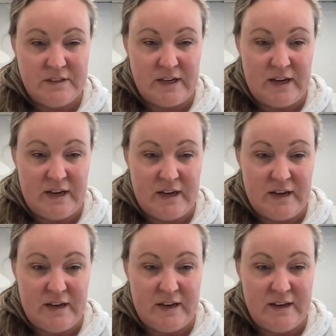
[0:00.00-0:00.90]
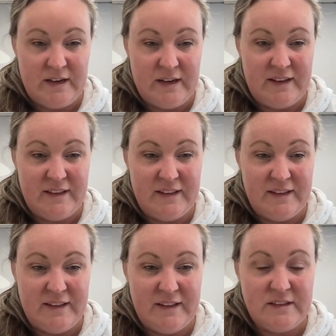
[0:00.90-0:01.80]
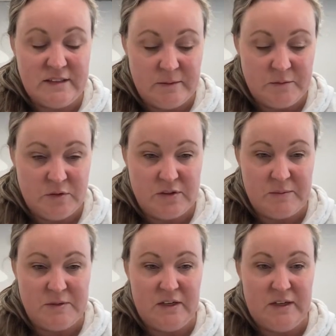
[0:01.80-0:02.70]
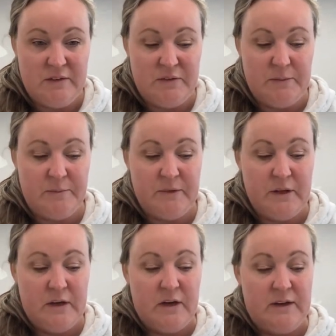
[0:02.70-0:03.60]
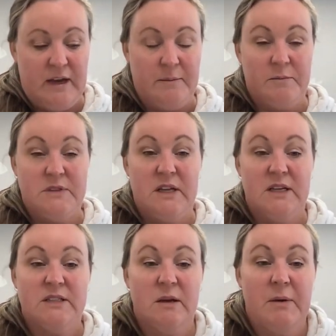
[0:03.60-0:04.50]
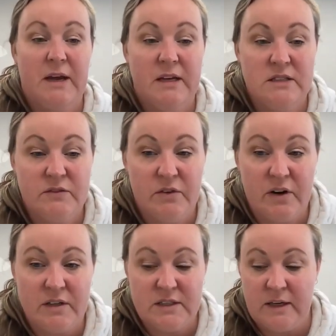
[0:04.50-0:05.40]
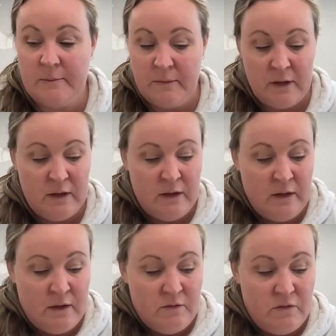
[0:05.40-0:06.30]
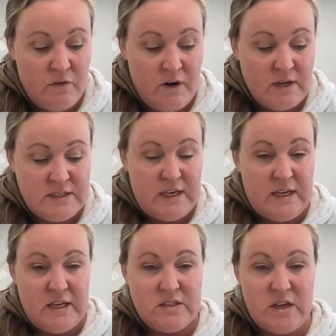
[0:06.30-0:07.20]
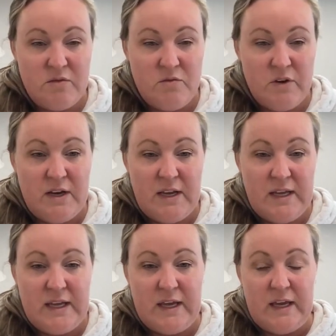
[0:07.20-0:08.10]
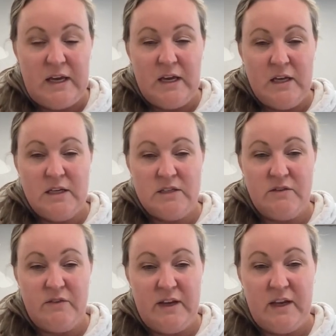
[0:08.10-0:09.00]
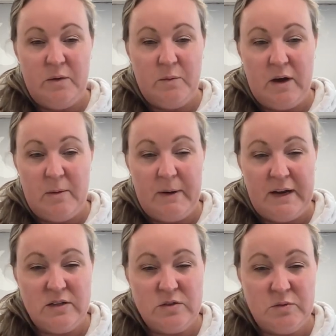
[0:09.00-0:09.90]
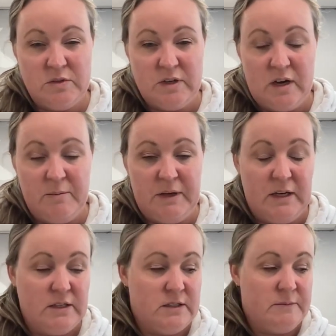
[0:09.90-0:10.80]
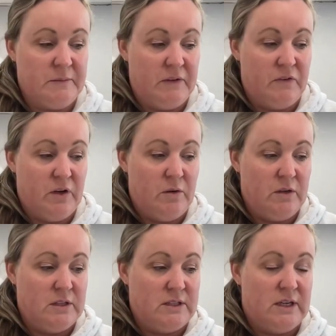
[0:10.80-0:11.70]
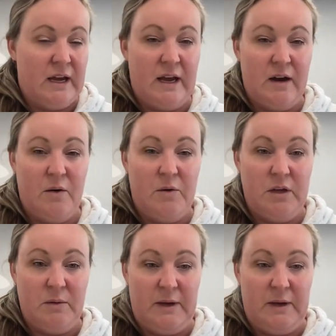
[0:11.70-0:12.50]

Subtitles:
Yeah, some dogs absolutely love them. Okay, so let's go back into variety. Variety is really key to feeding a well-balanced raw diet, because if you consider how you